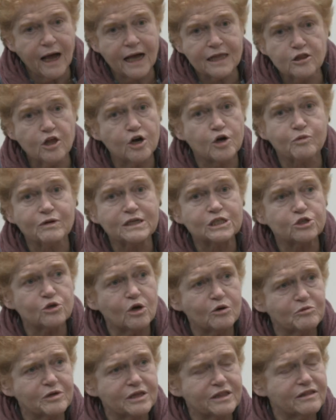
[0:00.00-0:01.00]
Look, we
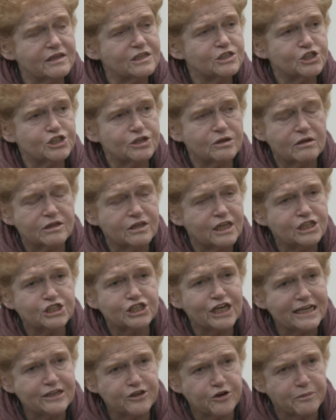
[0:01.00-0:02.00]
saw with the
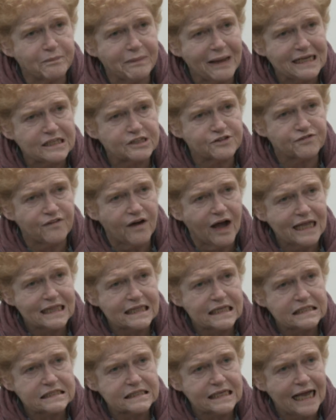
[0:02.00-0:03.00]
gender-based
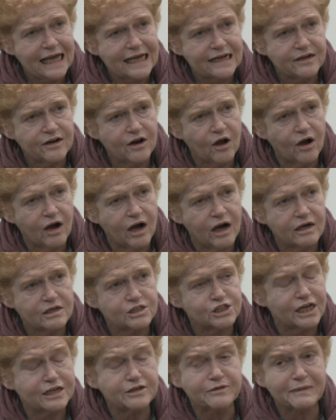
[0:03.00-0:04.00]
violence. I
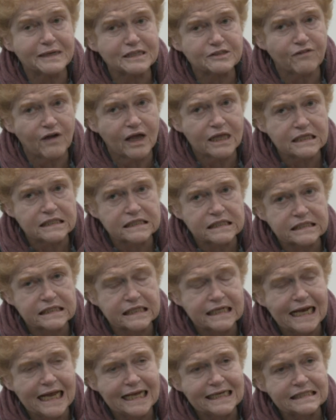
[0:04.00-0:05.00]
had gender-based violence is
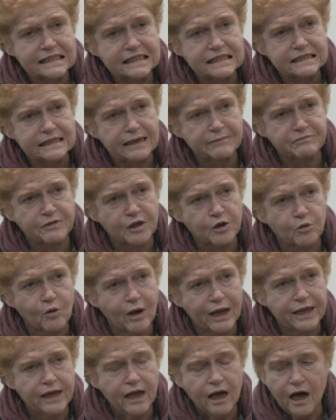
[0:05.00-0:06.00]
an antiseptic
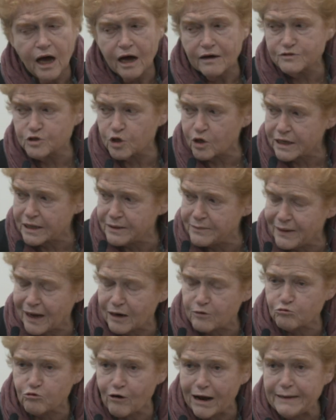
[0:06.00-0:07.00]
way of talking
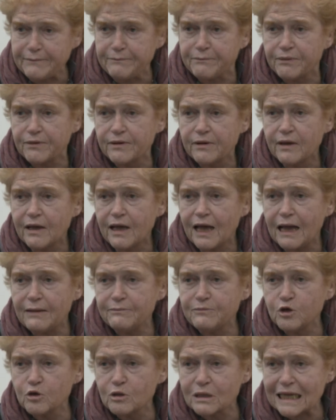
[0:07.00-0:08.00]
about rape
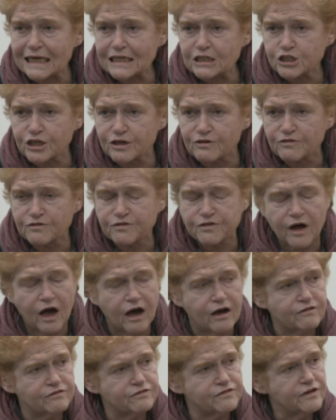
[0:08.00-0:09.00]
and mutilation
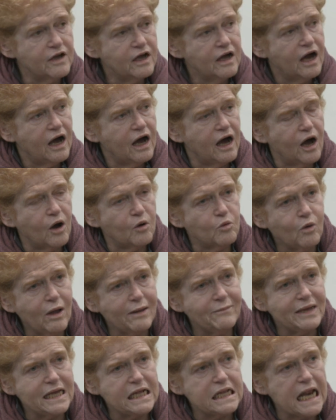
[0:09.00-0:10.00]
of
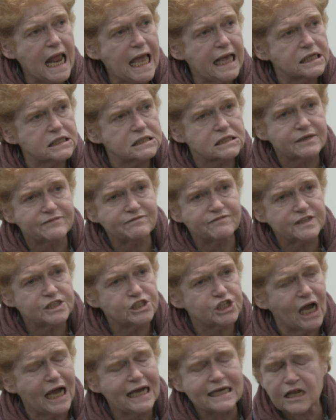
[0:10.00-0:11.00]
women, nails and
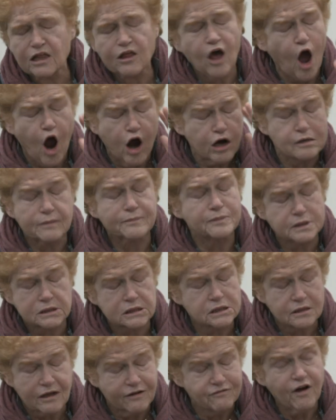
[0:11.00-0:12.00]
vagina, the horrible
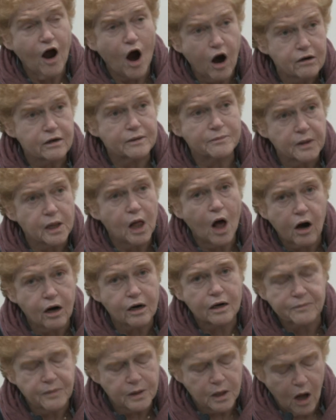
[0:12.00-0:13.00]
stuff, horrible,
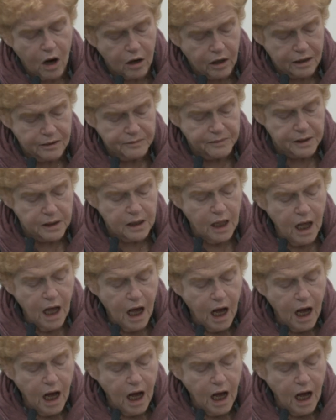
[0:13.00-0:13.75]
horrible, horrible.